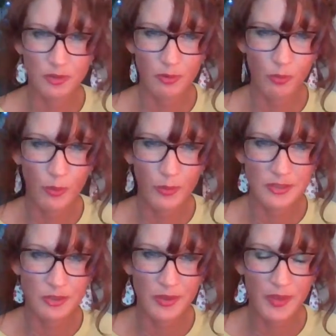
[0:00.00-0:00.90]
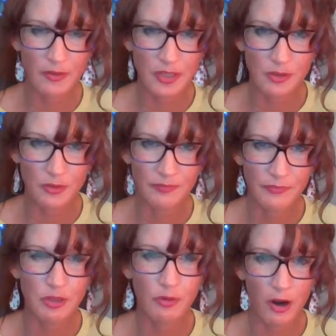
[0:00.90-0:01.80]
do what we do without you.
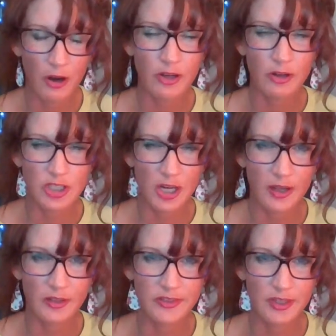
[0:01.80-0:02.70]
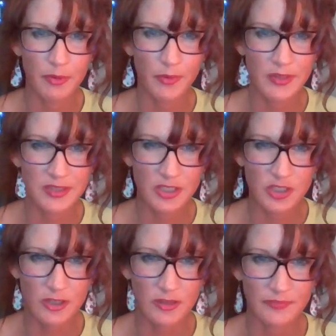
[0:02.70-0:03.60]
You are your child's number one
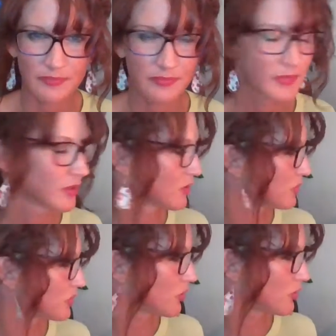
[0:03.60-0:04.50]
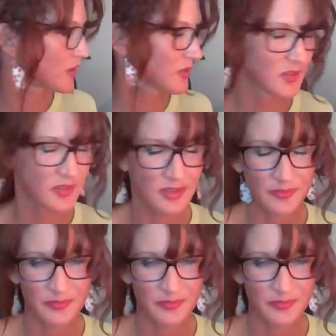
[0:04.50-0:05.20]
teacher. Students,